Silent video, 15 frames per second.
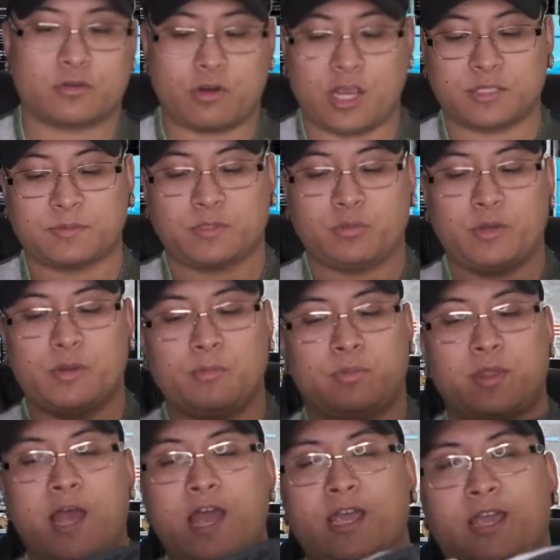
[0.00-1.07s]
cross between
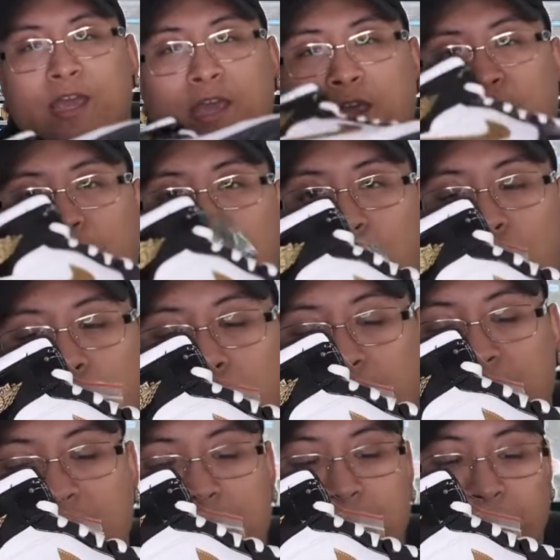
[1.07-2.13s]
black and white.
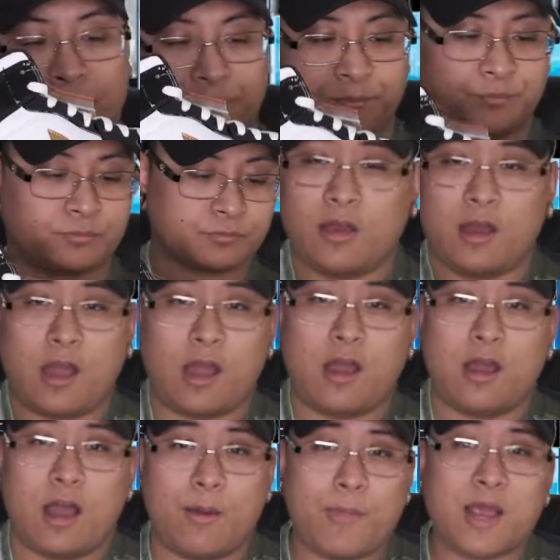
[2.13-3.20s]

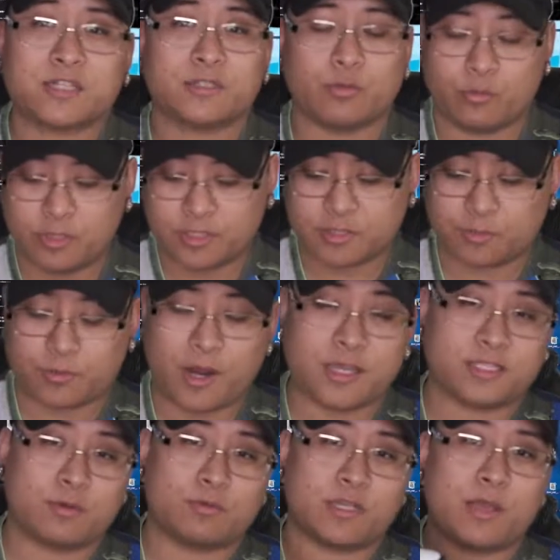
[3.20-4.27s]
I'm actually really
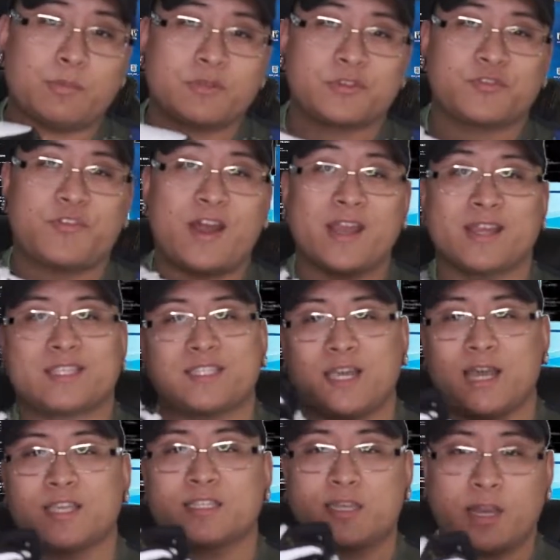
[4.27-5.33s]
surprised I was able to find a
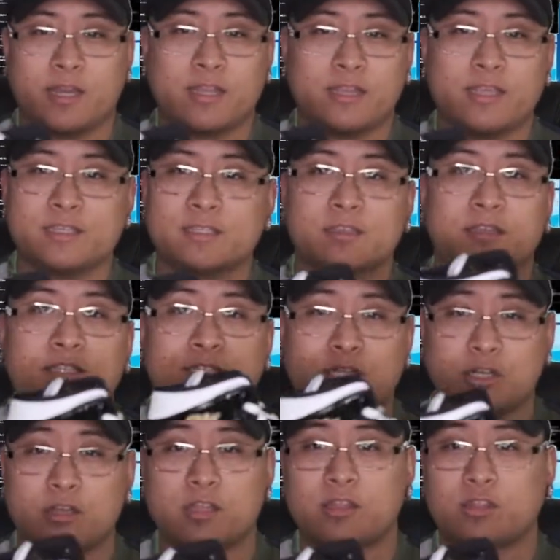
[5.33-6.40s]
size 9 of these,
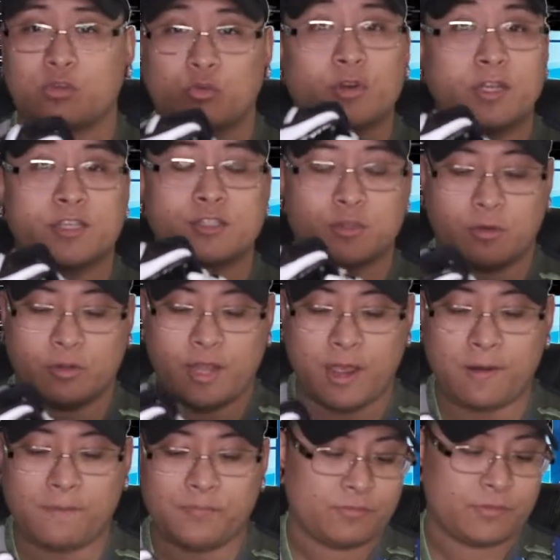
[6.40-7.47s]
considering that they're already sold
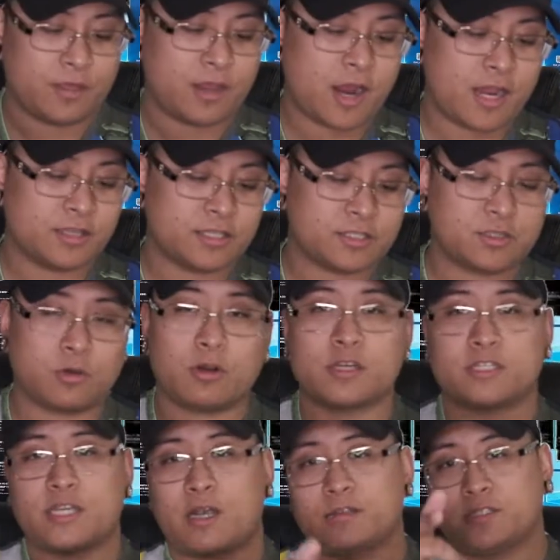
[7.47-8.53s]
out. The guy at the store,
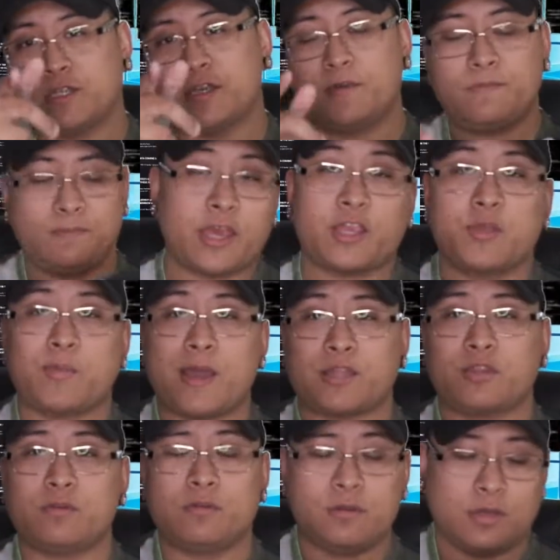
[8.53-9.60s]
shout out to him, thank you
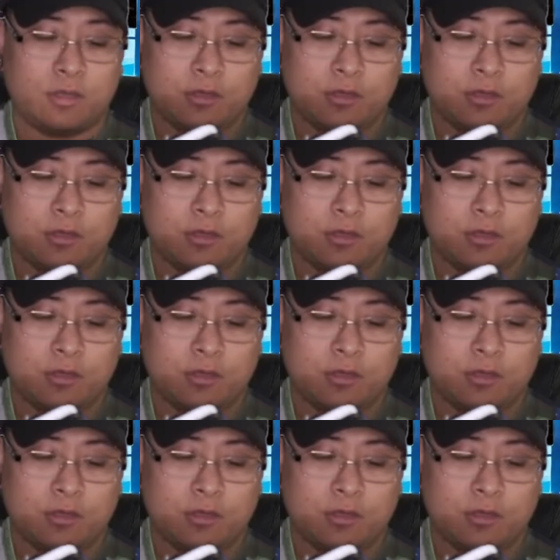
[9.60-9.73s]
Matthew,